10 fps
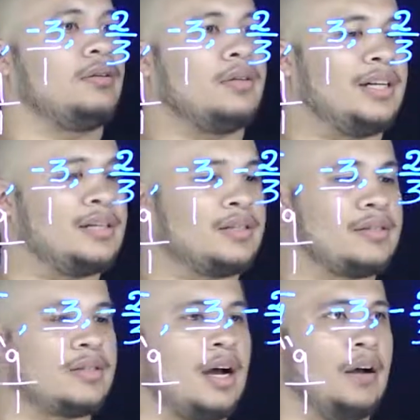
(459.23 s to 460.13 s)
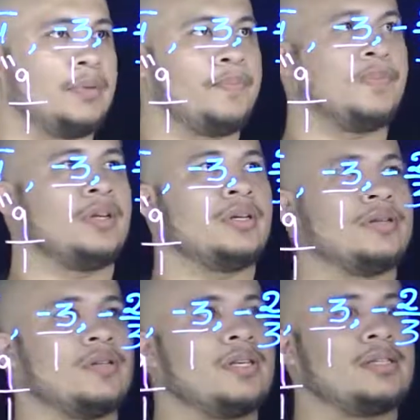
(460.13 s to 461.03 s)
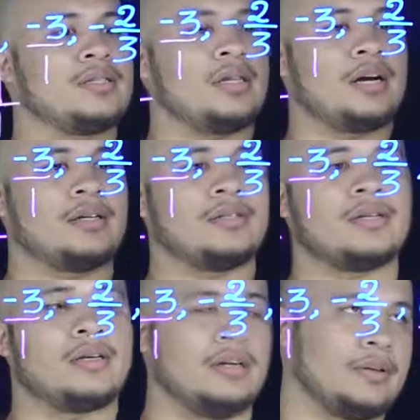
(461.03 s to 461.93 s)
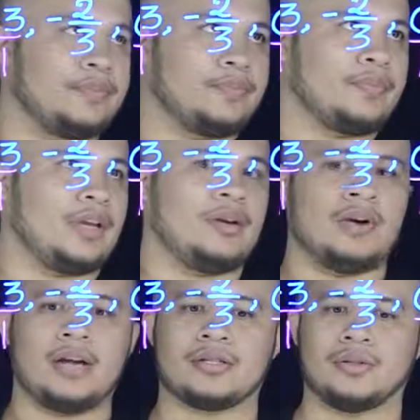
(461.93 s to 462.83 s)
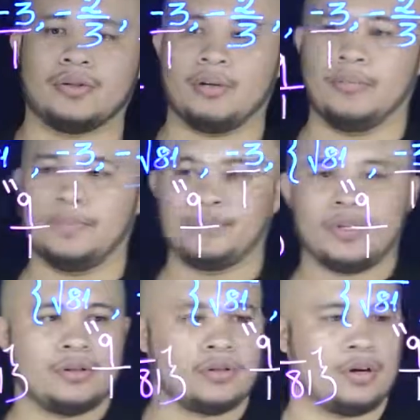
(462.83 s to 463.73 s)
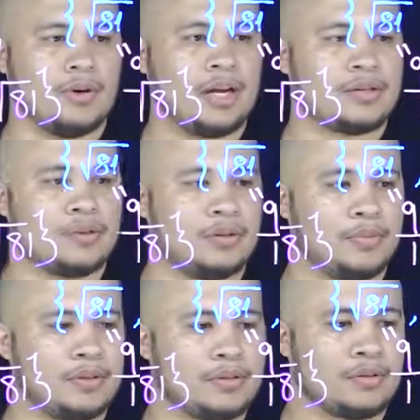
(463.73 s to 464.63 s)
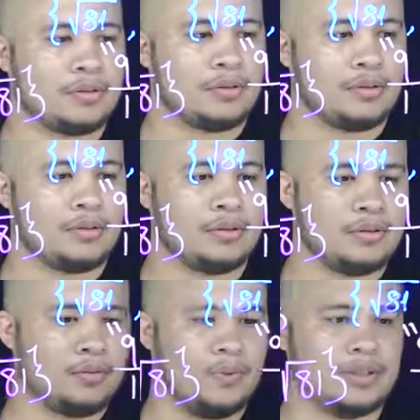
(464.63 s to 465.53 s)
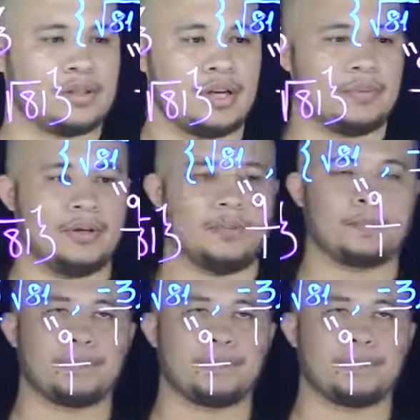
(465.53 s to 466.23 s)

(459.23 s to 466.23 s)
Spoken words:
it doesn't stop. So this is not considered a rational number. So our rational numbers, we stop here.